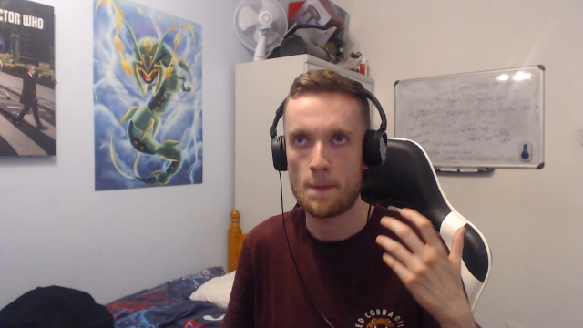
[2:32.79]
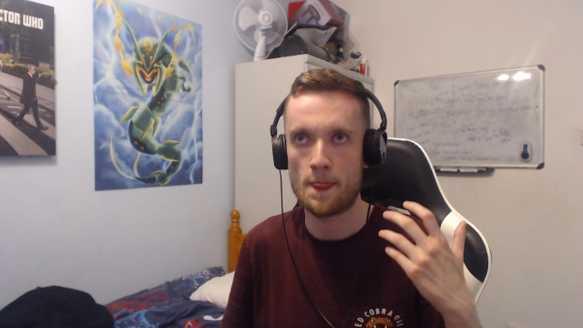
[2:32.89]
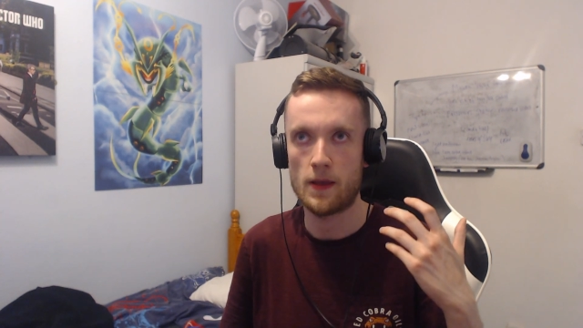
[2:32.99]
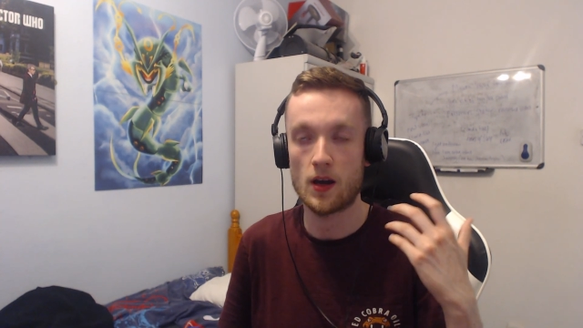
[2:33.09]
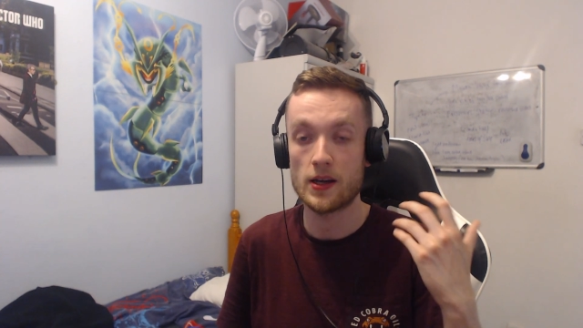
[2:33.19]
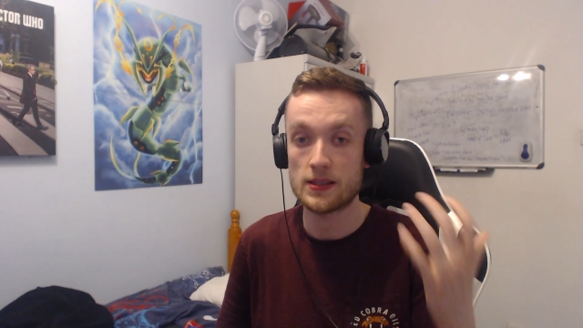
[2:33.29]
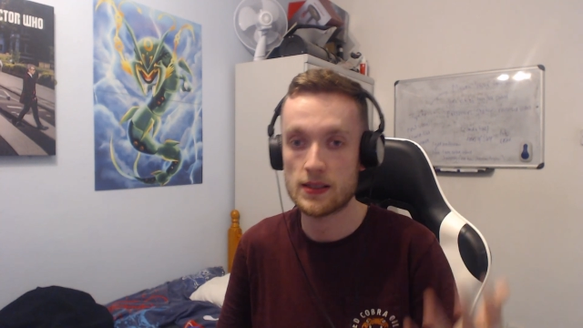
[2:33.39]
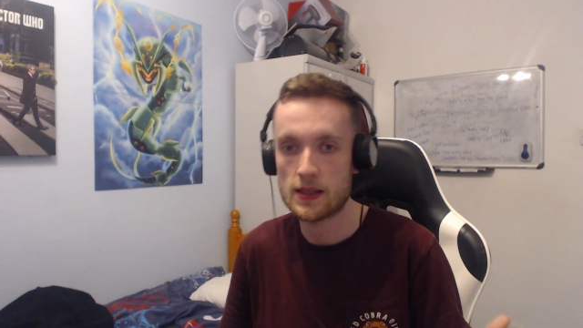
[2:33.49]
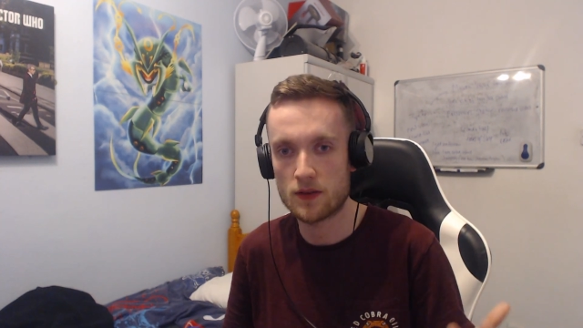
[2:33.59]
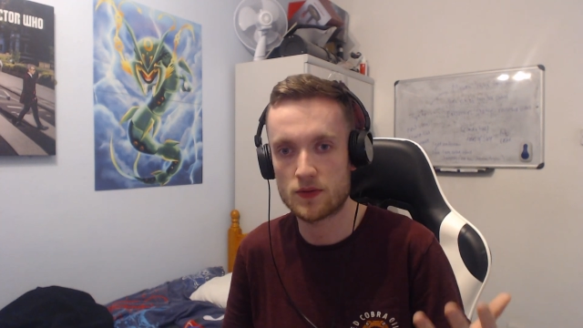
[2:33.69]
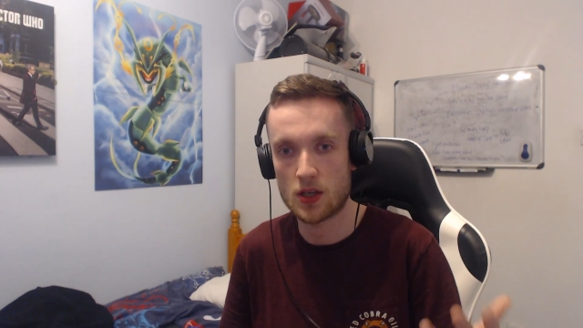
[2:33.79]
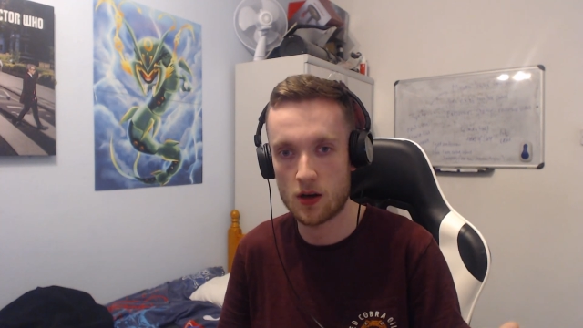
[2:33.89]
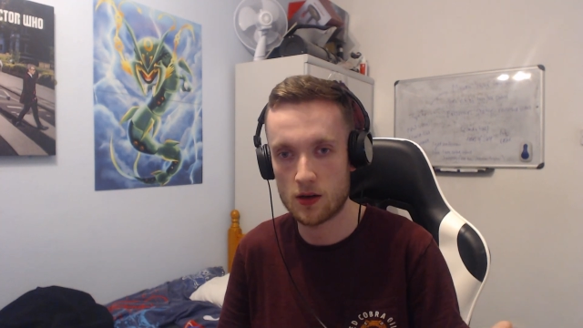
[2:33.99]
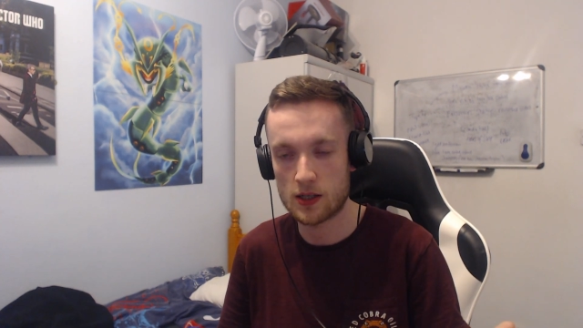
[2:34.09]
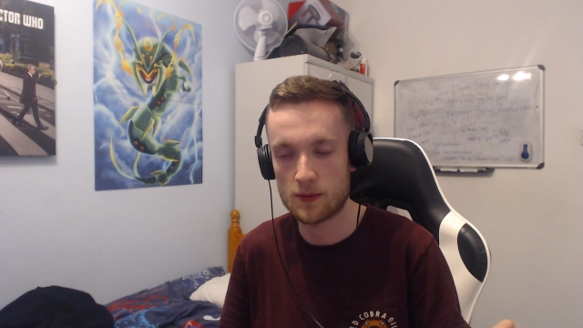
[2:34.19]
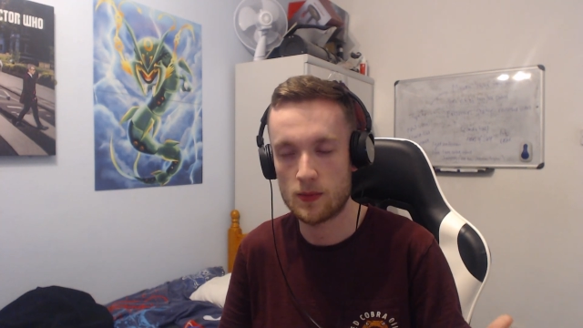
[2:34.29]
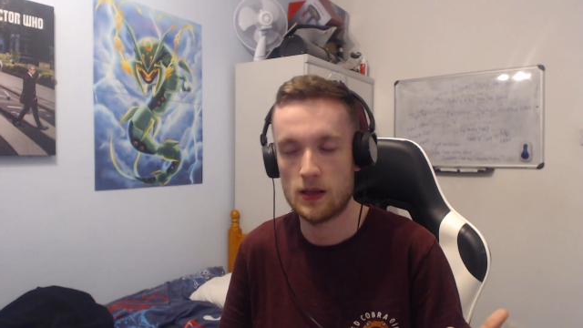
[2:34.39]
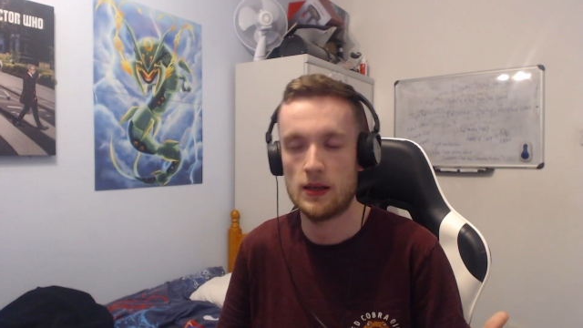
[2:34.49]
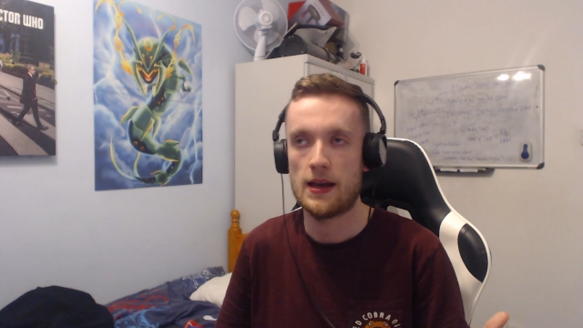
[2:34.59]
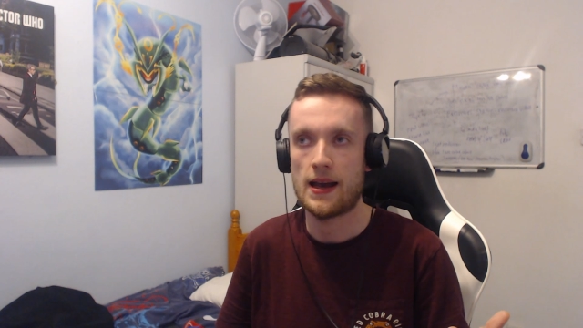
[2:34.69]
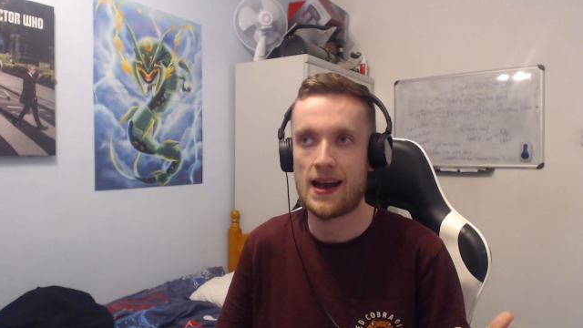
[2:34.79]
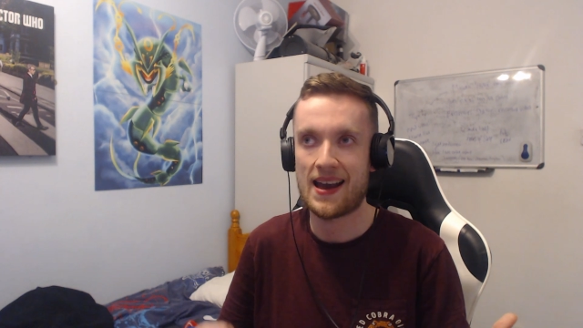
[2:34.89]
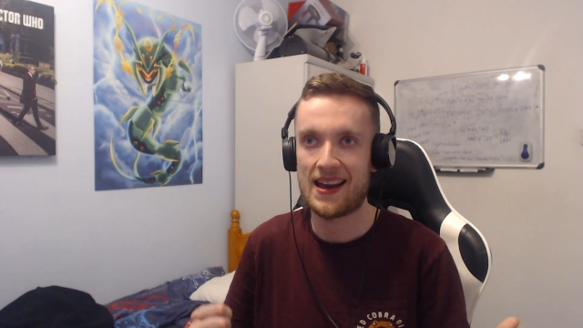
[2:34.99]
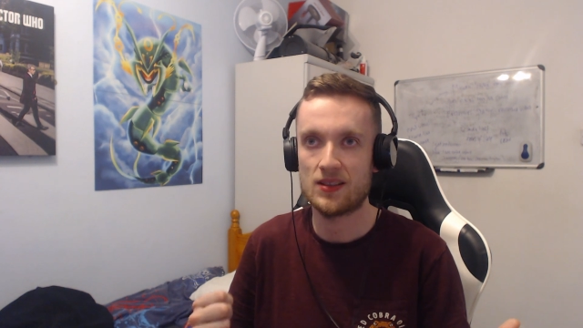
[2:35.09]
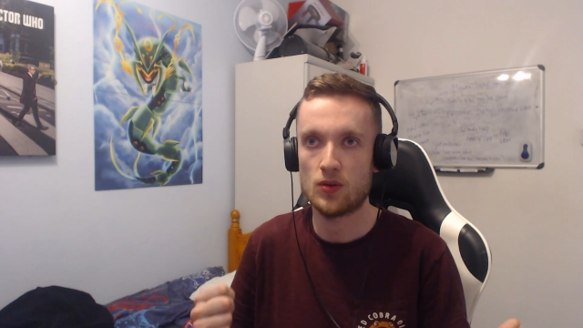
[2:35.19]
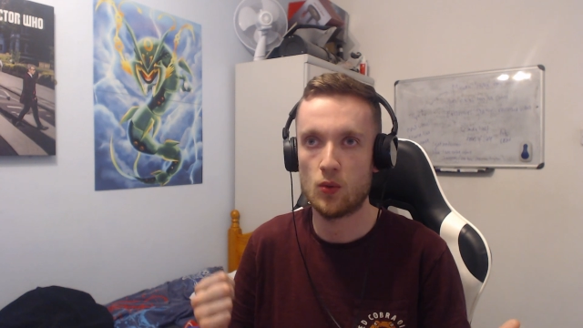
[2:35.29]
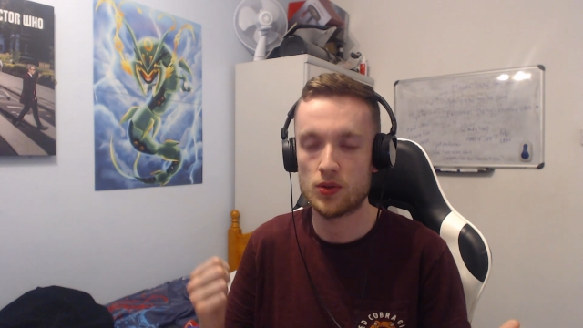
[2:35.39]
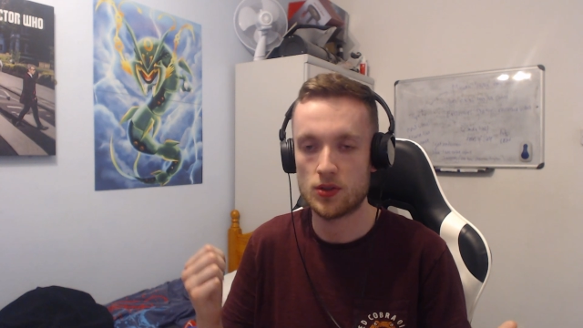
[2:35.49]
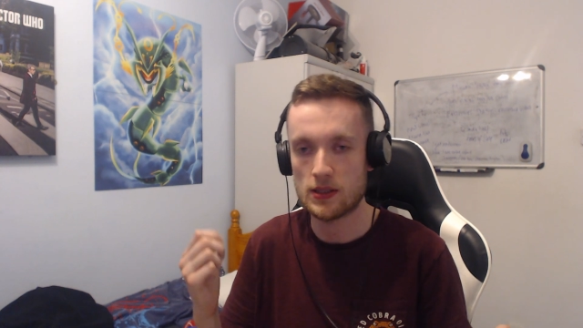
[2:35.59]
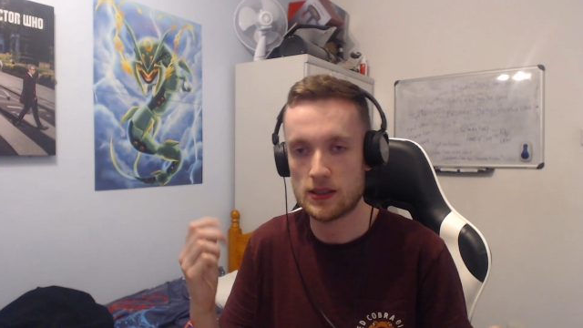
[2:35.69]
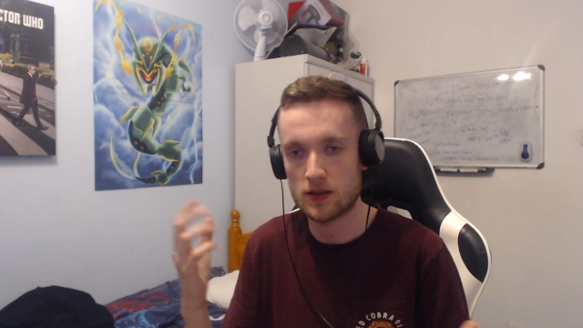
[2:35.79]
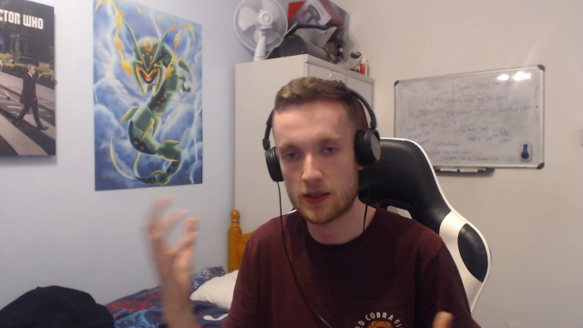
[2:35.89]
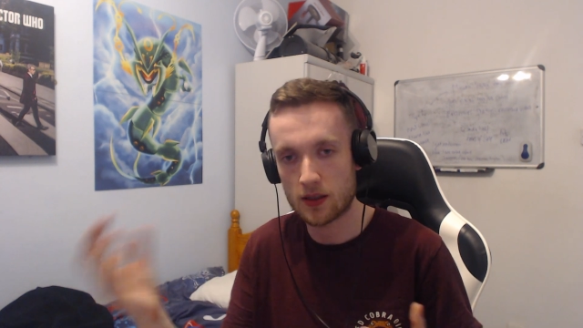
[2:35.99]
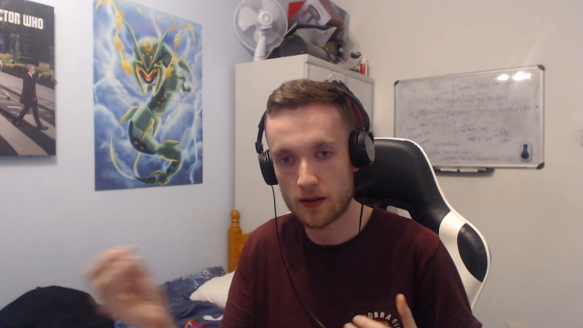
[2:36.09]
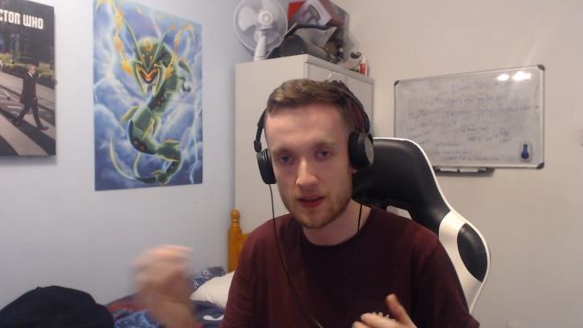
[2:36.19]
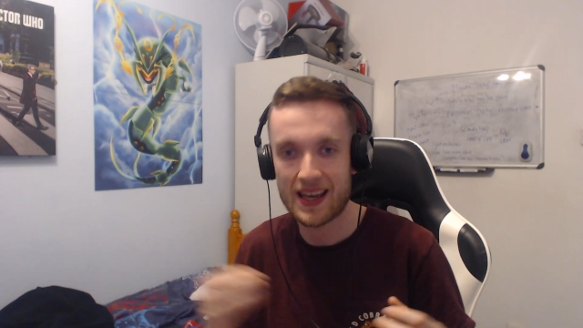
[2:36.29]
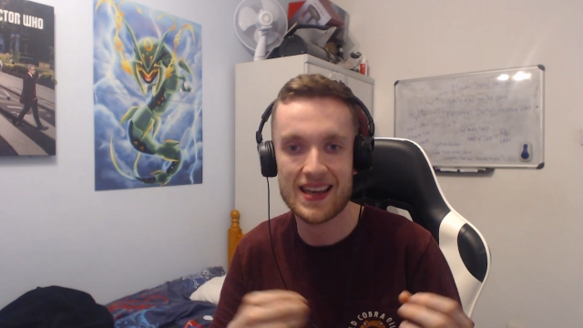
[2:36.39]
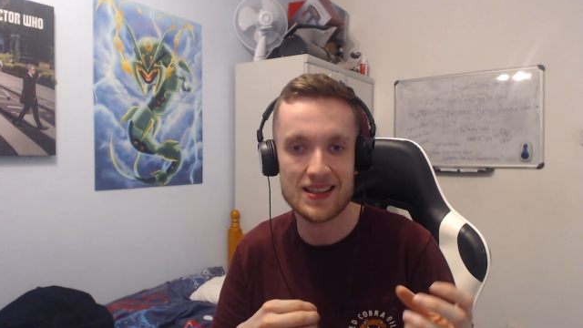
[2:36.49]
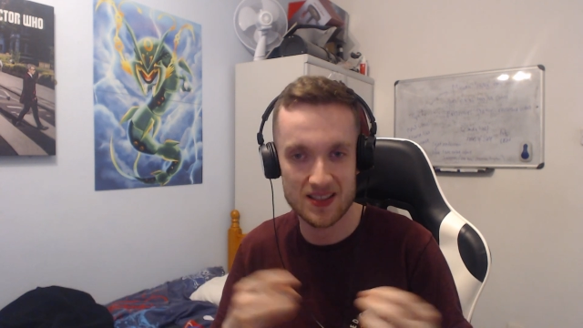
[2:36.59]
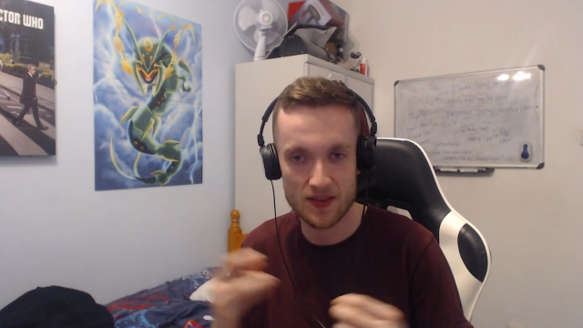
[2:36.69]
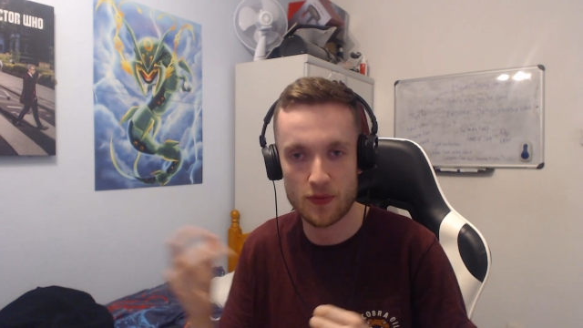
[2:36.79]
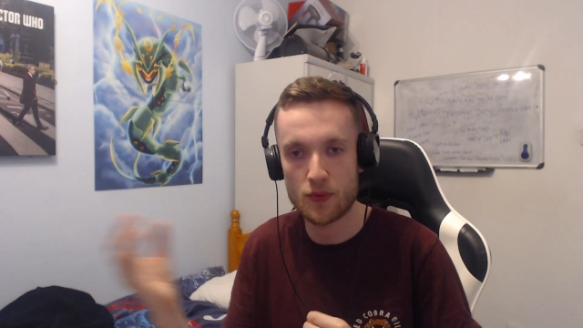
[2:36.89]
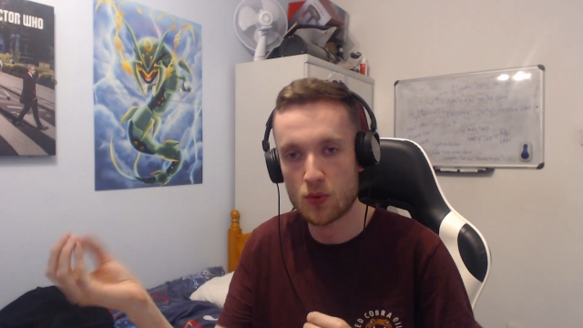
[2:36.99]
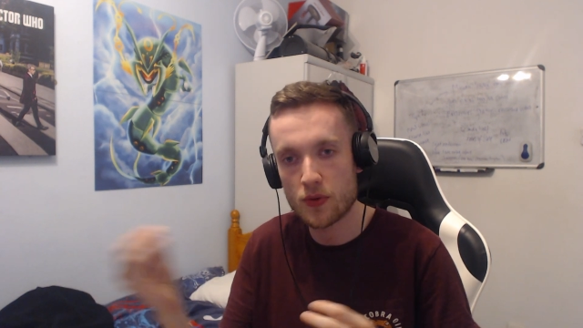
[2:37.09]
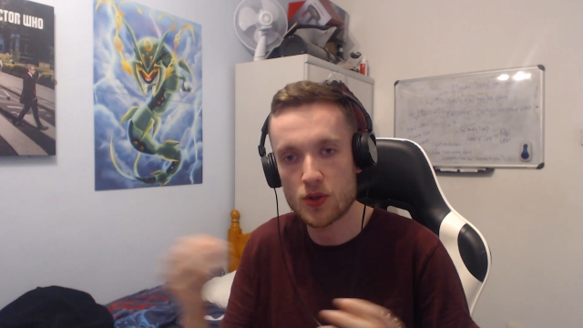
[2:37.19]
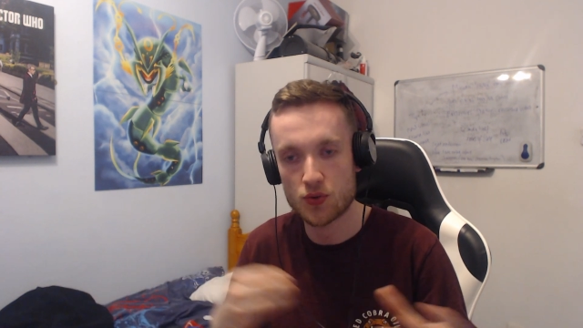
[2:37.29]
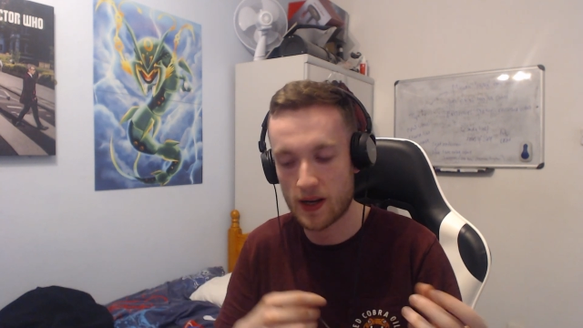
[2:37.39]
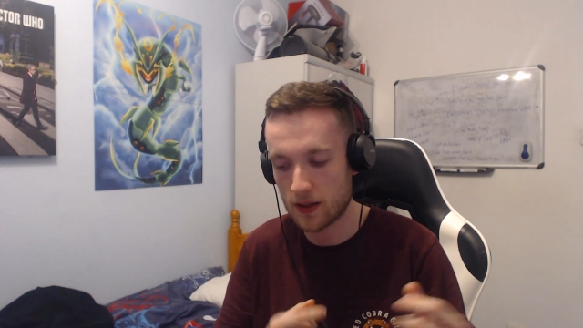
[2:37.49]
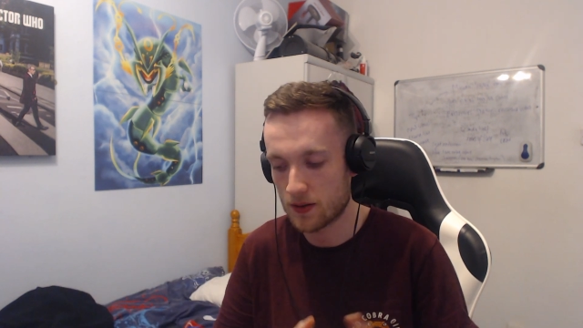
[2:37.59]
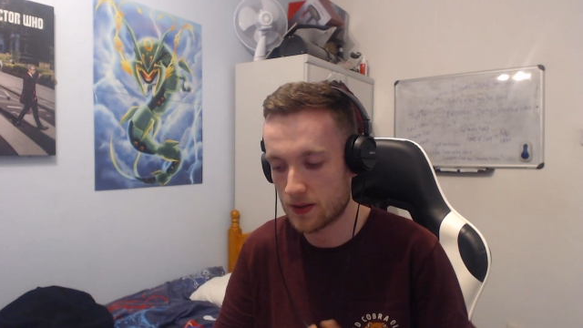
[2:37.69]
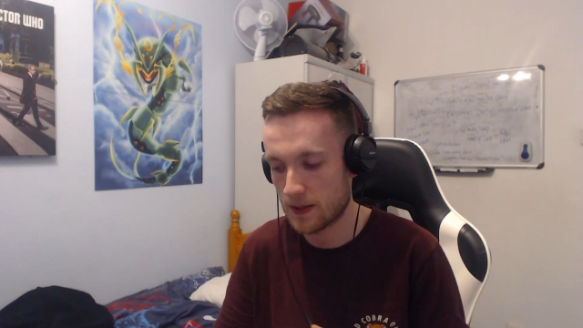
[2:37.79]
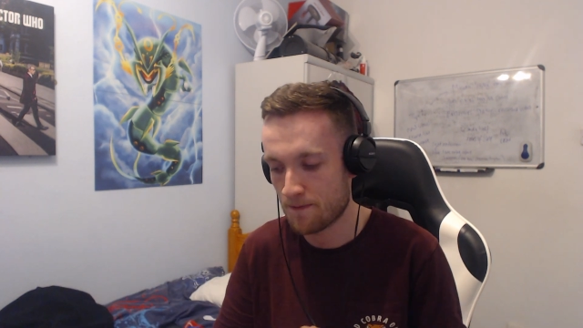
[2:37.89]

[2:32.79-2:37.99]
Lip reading: like idea of time and also these like hints through the trailers.